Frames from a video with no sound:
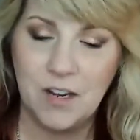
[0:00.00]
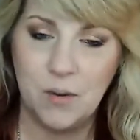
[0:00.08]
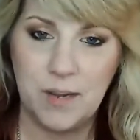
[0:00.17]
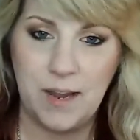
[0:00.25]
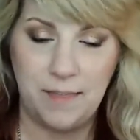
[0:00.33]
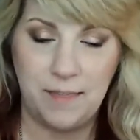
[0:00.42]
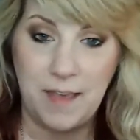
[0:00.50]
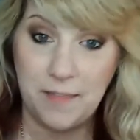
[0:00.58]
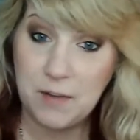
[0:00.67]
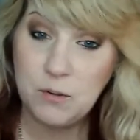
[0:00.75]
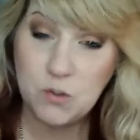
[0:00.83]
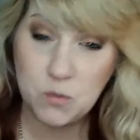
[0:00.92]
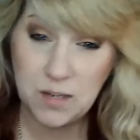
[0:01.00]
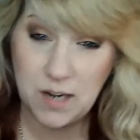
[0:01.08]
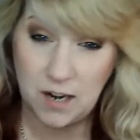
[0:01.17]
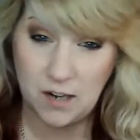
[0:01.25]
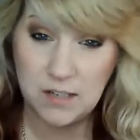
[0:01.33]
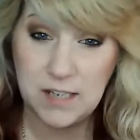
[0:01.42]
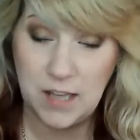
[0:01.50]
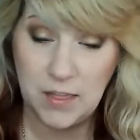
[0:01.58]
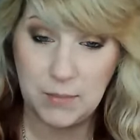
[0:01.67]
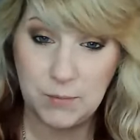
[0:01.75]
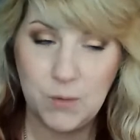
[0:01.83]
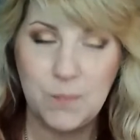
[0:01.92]
okay, that thing was really hard to
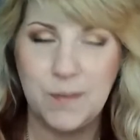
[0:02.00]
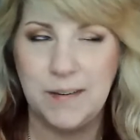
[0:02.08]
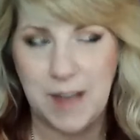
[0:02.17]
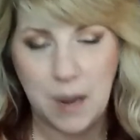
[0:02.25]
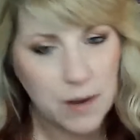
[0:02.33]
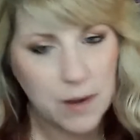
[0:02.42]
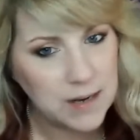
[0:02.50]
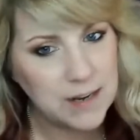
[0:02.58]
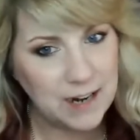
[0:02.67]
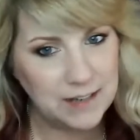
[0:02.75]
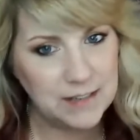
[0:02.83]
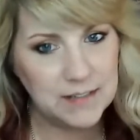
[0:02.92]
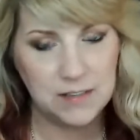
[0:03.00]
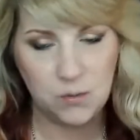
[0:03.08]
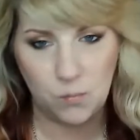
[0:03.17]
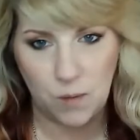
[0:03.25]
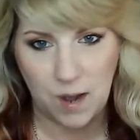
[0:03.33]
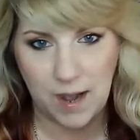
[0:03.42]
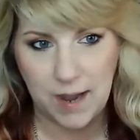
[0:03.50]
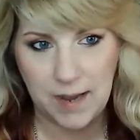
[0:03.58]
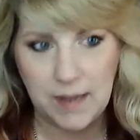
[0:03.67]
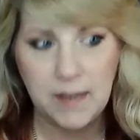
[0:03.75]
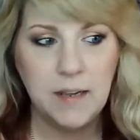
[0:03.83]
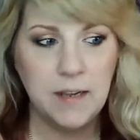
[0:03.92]
get through, but now I can kind of see
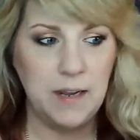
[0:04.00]
why.